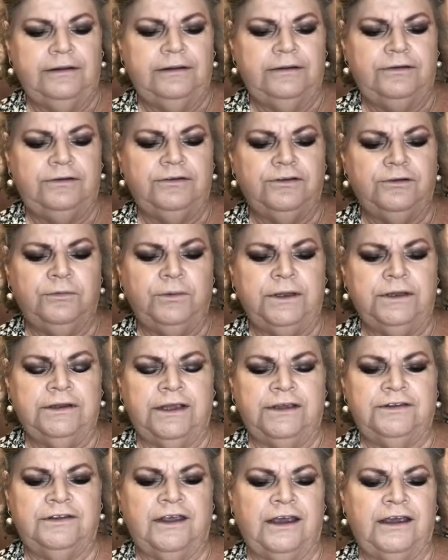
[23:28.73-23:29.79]
This is the one
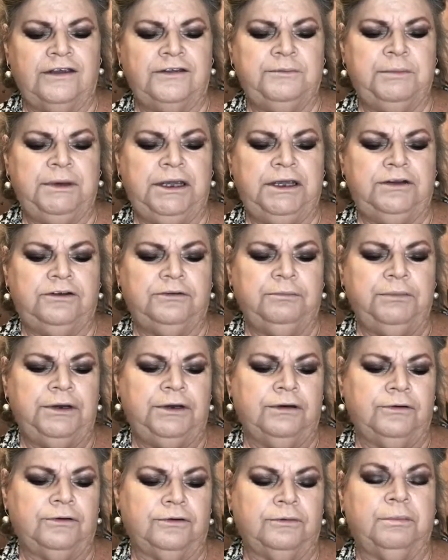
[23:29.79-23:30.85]
they say is peach, but
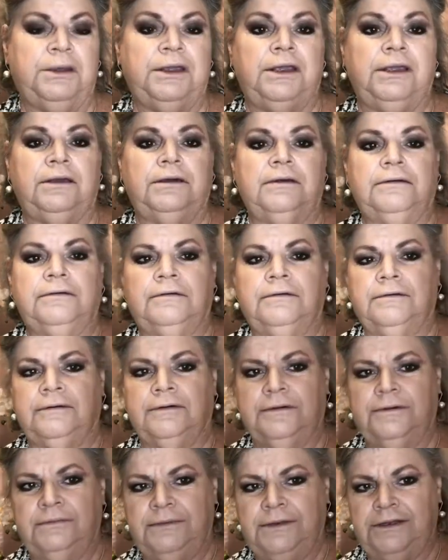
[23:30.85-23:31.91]
it looks pink.
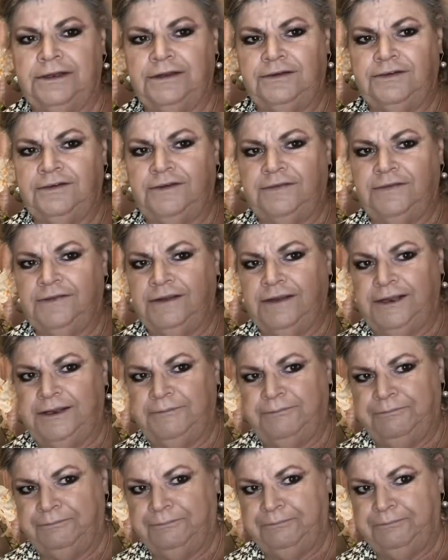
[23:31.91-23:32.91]
And that's it there.